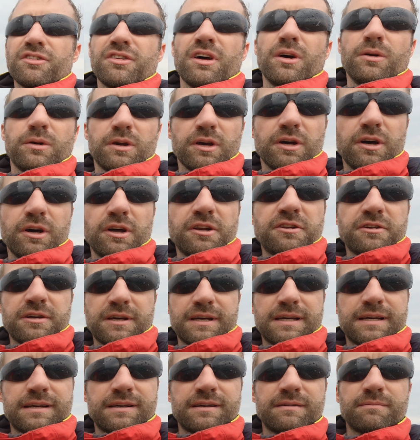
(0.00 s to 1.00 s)
so good.
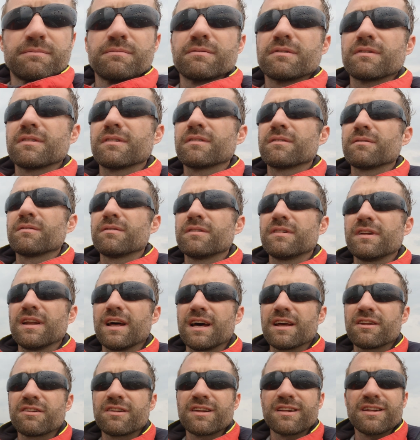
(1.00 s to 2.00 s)

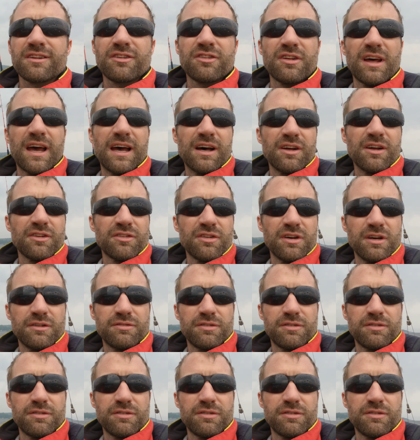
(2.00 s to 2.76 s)
Nice little sail so